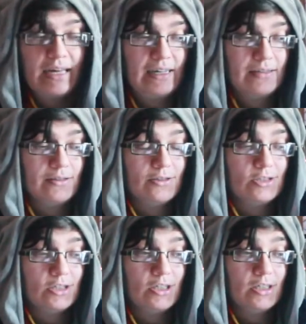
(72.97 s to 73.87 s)
and
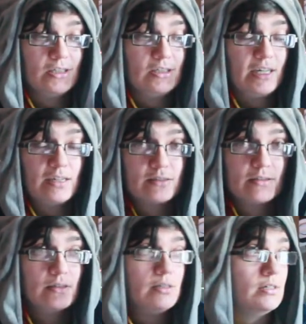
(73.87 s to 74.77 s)

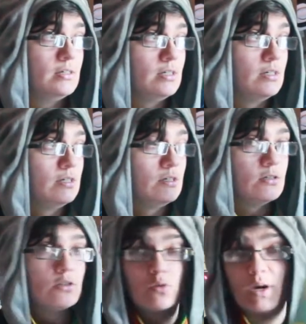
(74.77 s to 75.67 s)
yes.
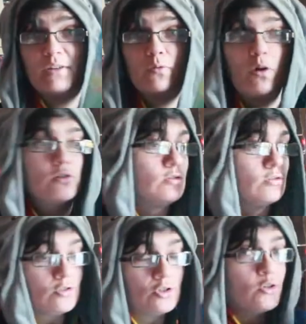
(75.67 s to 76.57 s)
Great one.
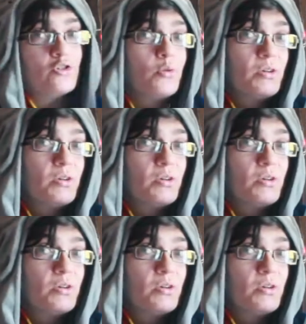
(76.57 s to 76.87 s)
Total